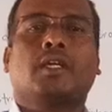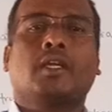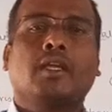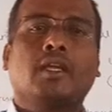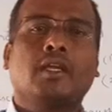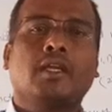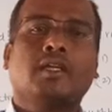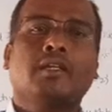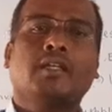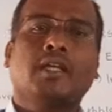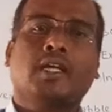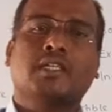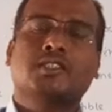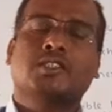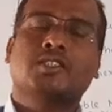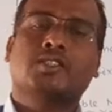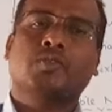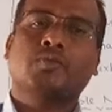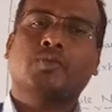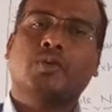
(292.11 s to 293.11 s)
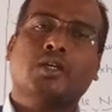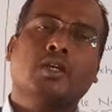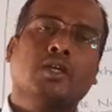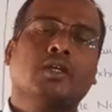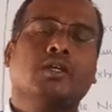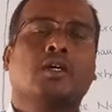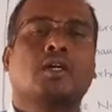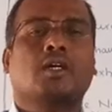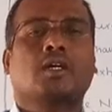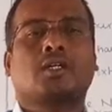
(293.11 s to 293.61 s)

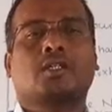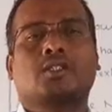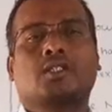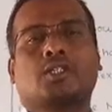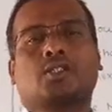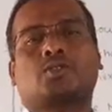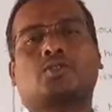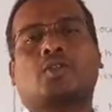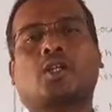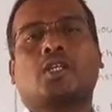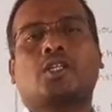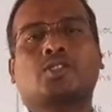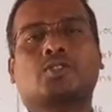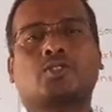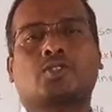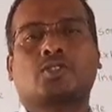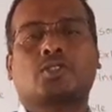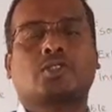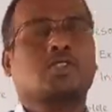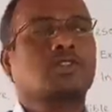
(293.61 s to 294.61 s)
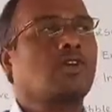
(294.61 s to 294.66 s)
inexhaustible natural resources.